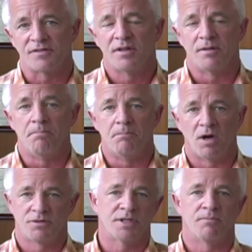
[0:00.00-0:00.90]
the
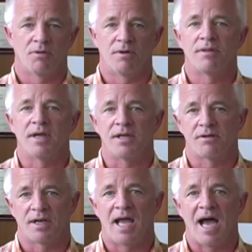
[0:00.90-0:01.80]
most important thing
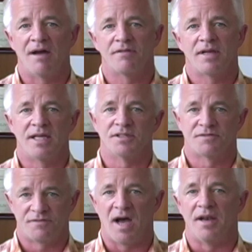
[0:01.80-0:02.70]
you can have is
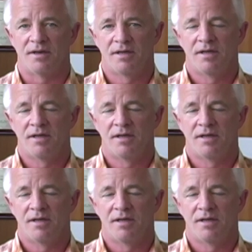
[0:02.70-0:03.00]
fun.